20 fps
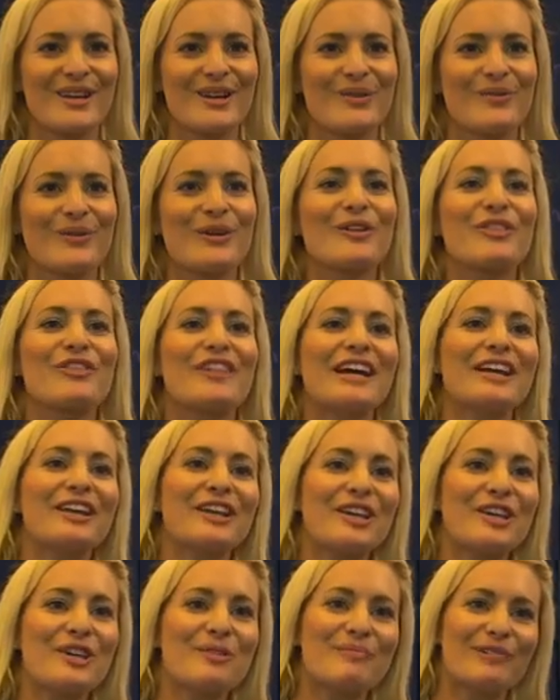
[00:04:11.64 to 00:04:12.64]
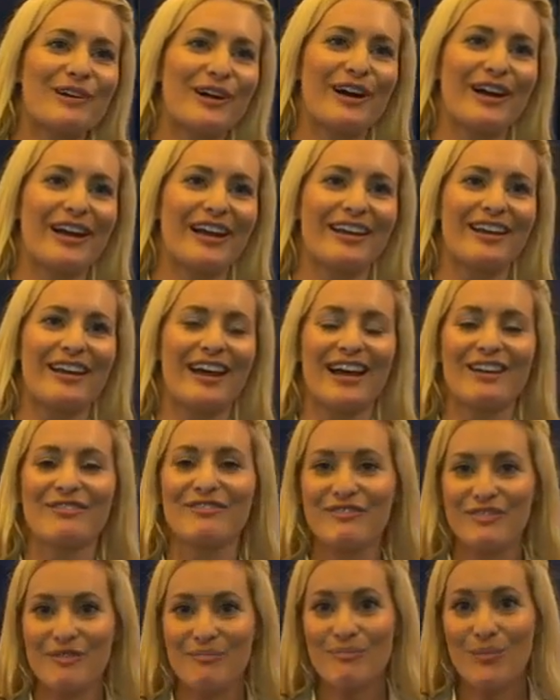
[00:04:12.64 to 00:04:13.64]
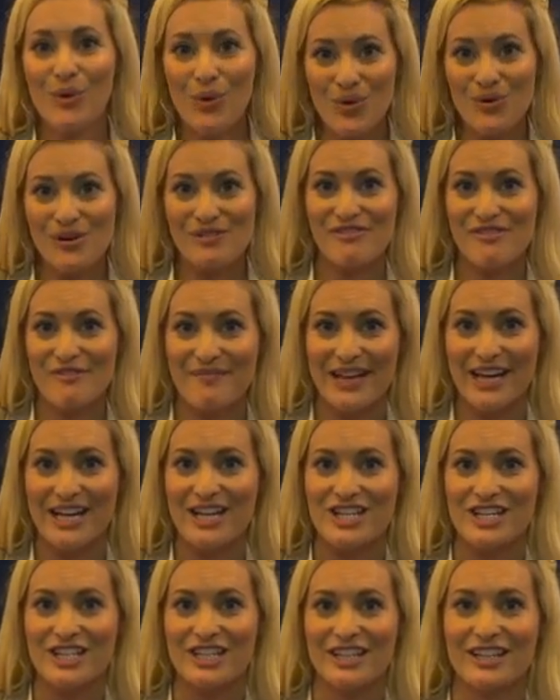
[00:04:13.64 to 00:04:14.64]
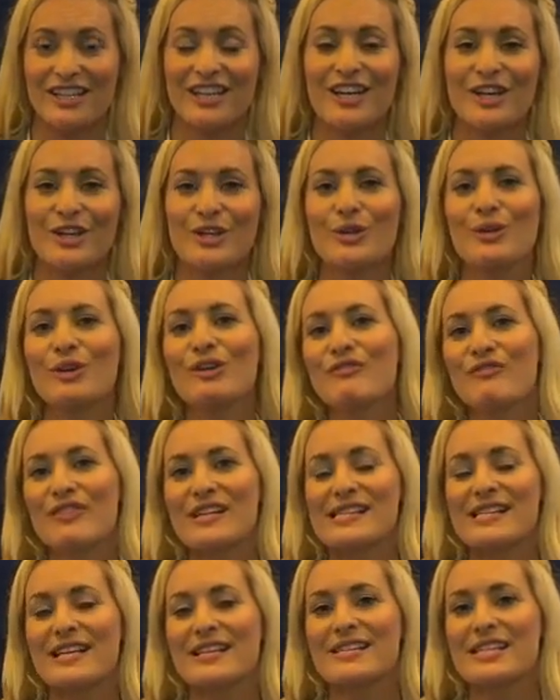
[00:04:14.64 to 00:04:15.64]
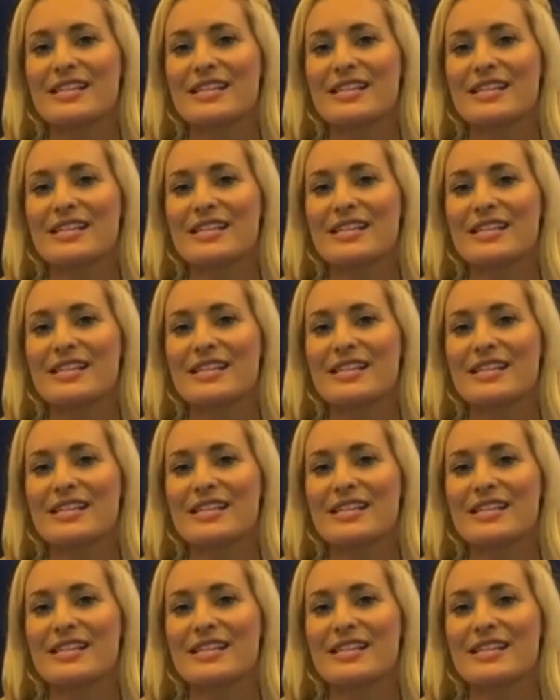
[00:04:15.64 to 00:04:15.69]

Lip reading: Well, thank you, Brian. And for more information, you can visit